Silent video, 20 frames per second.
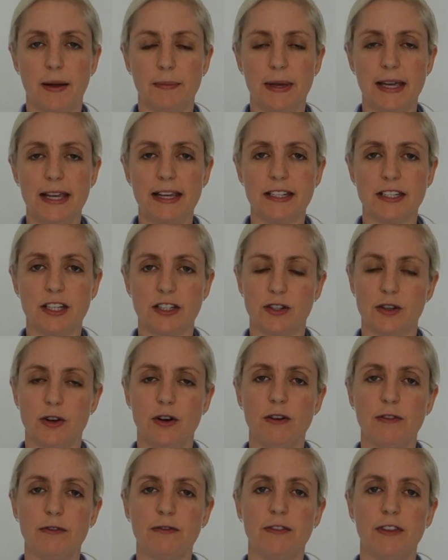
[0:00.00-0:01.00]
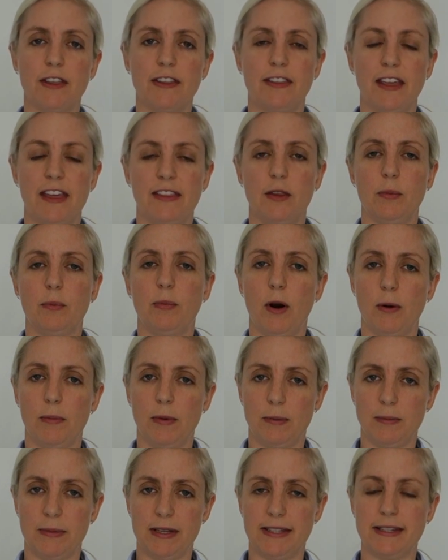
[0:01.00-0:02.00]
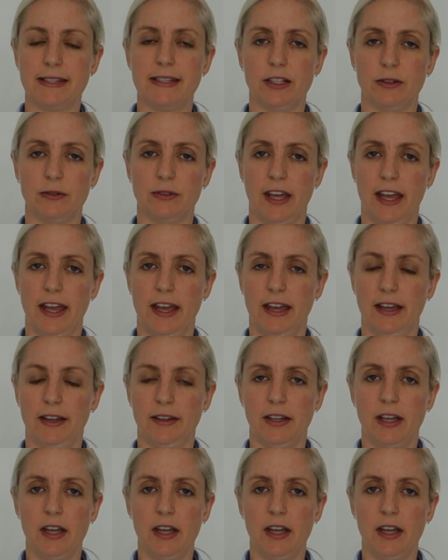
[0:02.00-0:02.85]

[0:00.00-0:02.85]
eases off, then the problem is still there.